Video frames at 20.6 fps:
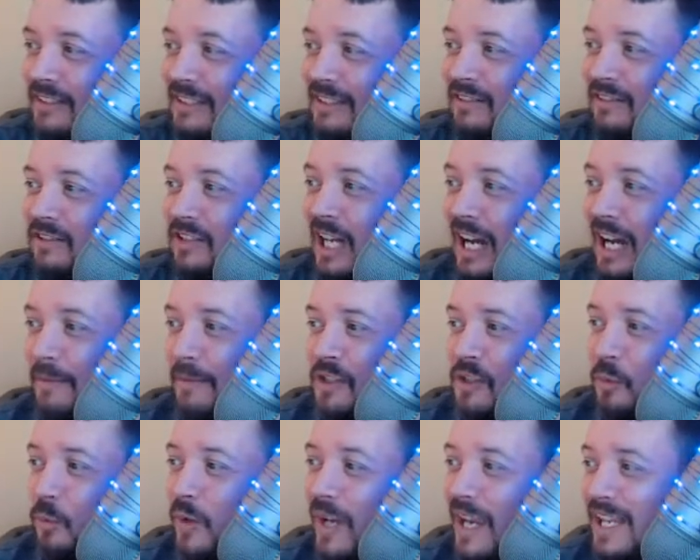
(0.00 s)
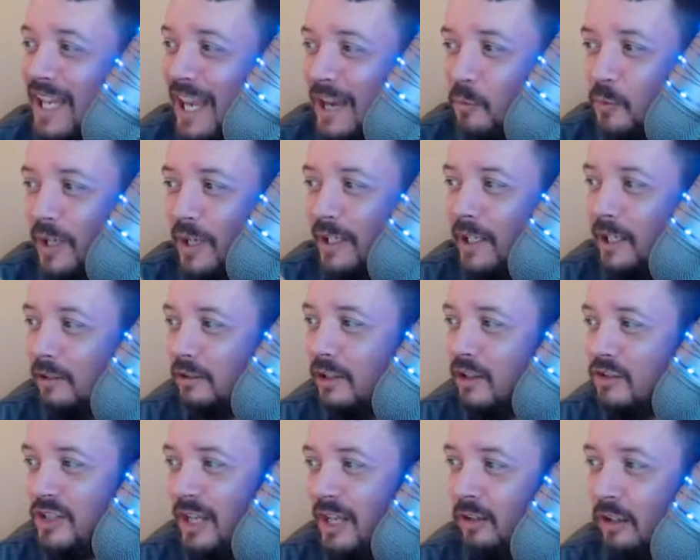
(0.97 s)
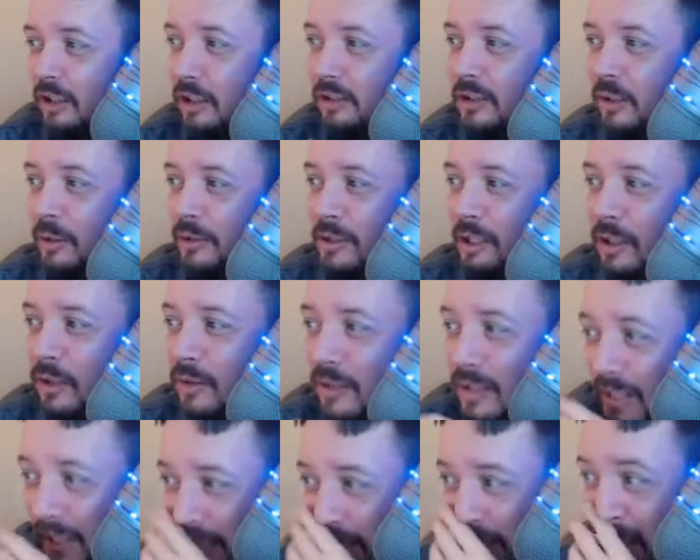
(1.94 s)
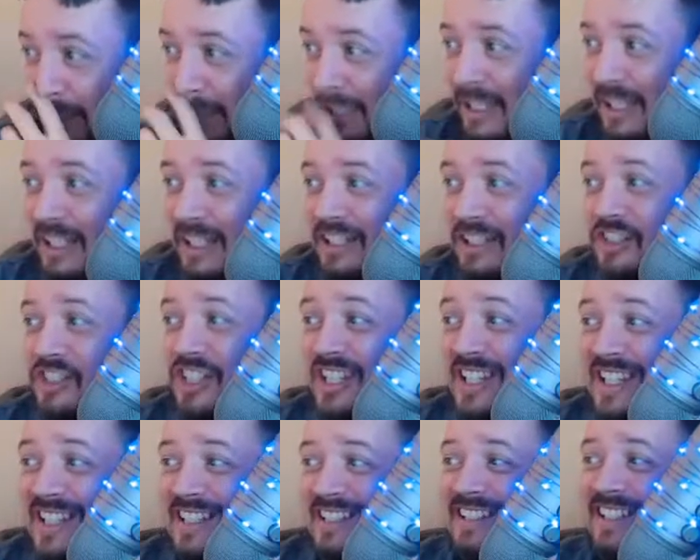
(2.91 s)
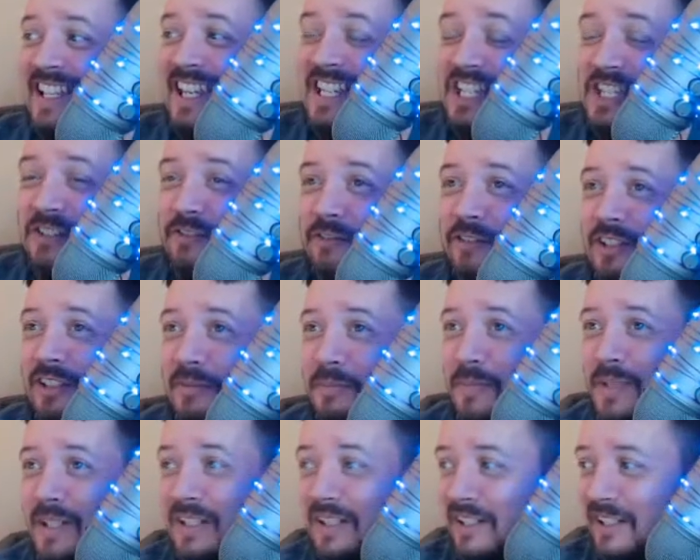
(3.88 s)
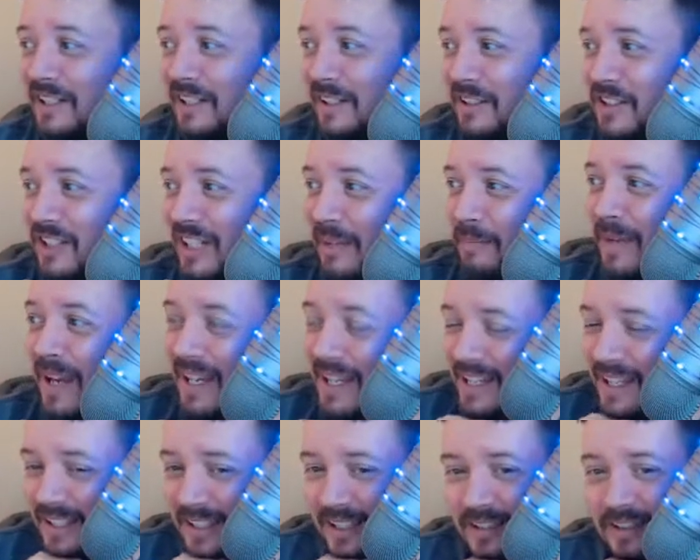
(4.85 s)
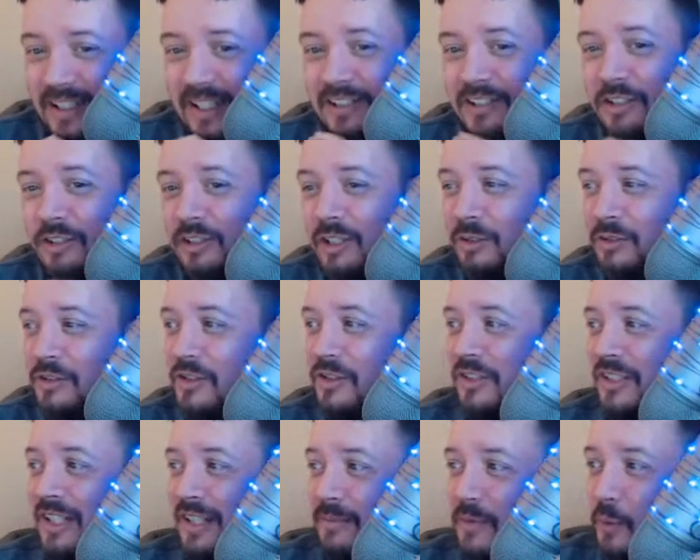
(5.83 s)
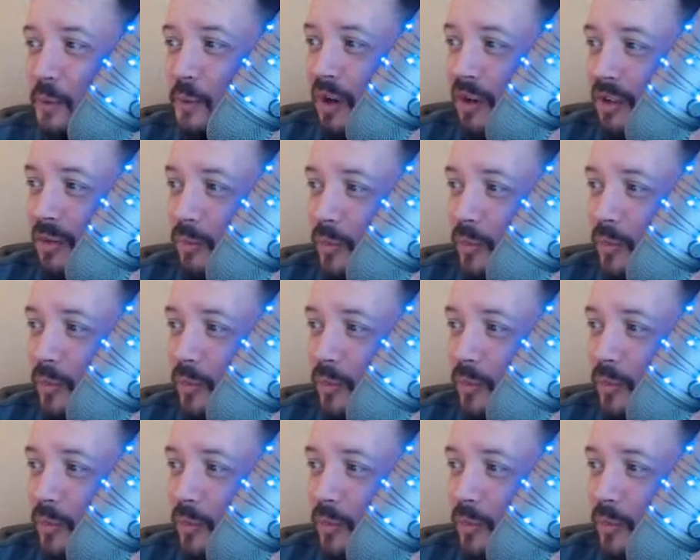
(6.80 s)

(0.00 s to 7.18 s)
have Thomas Wayne, a regular on the channel. Hello. GLH from John Beatty and your own streams. Welcome.